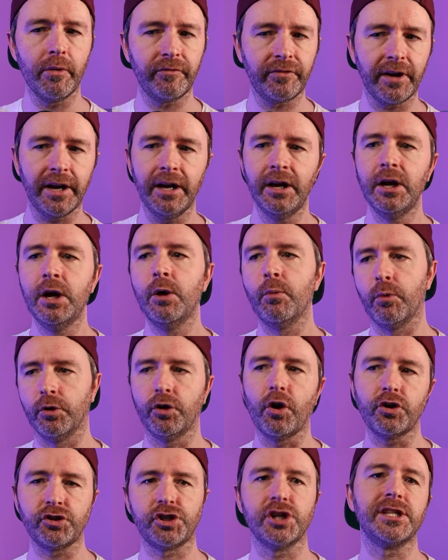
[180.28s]
with it. We're
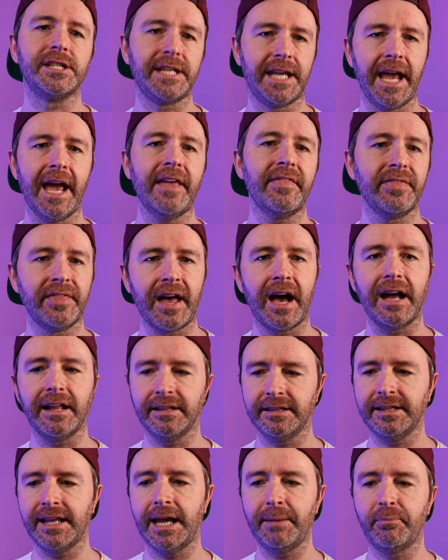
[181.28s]
not just getting
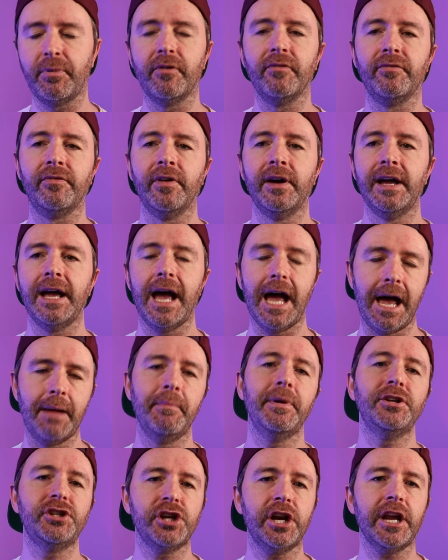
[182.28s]
that type of
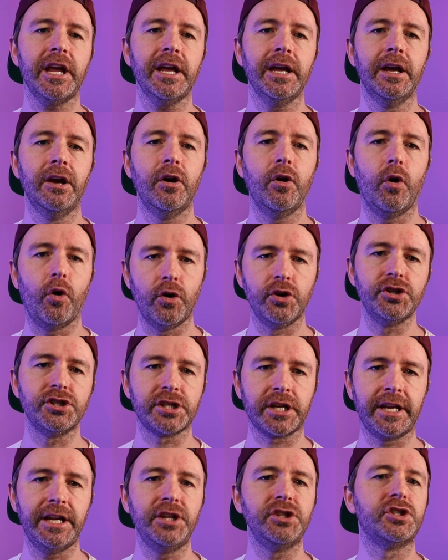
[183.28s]
imagery on
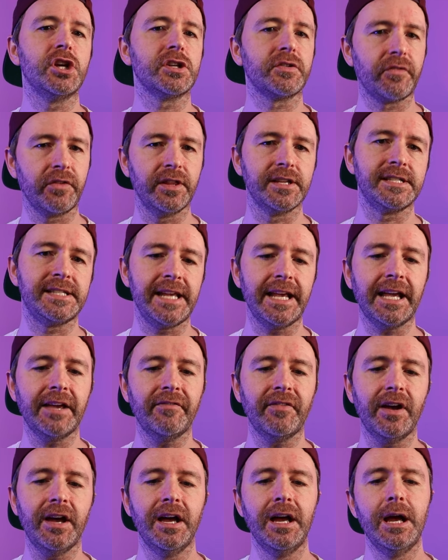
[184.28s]
screen just for the sake
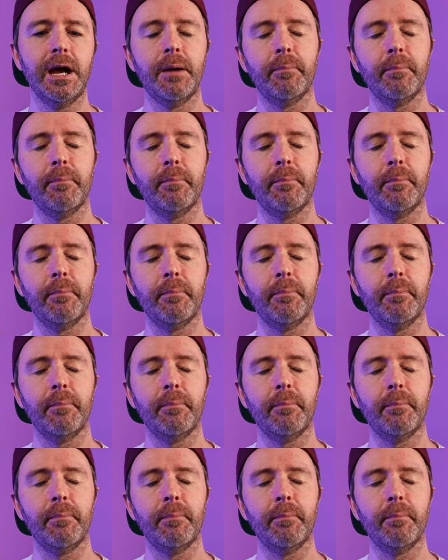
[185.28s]
of it.